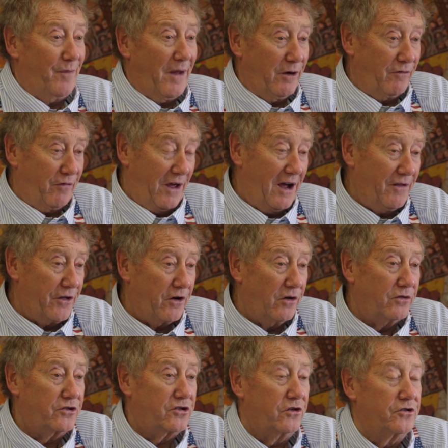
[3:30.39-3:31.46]
Now, if they had their
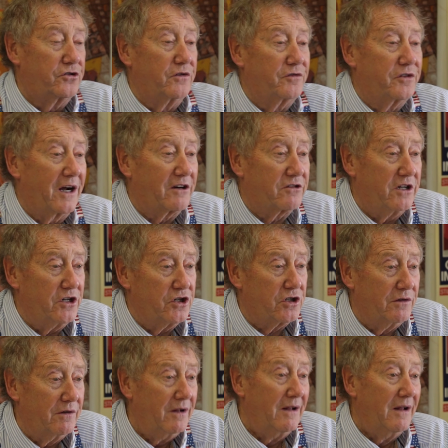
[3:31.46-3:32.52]
own source of
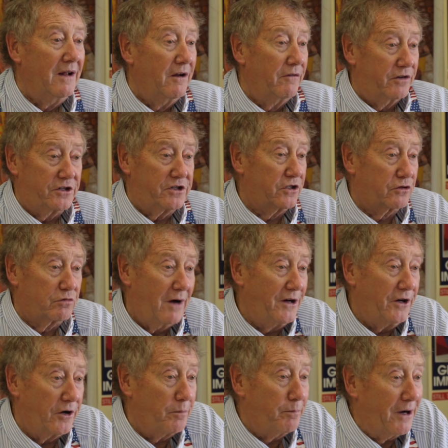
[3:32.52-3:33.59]
taxation, for instance,
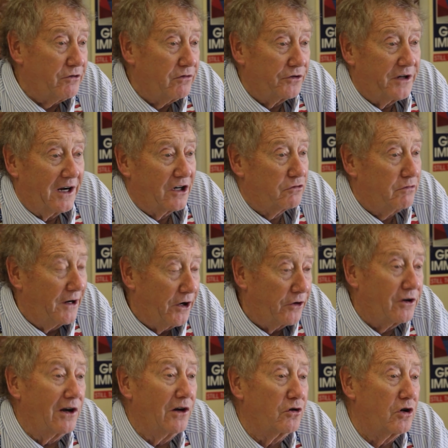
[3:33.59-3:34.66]
why not a petrol tax? Why
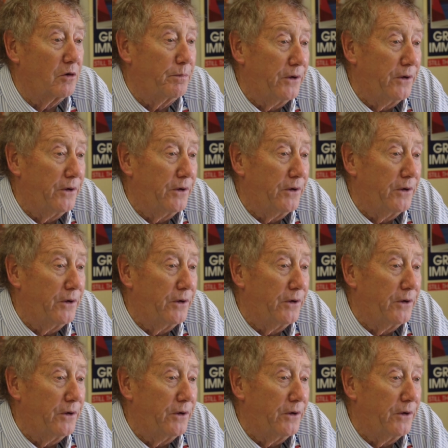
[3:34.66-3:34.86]
not a local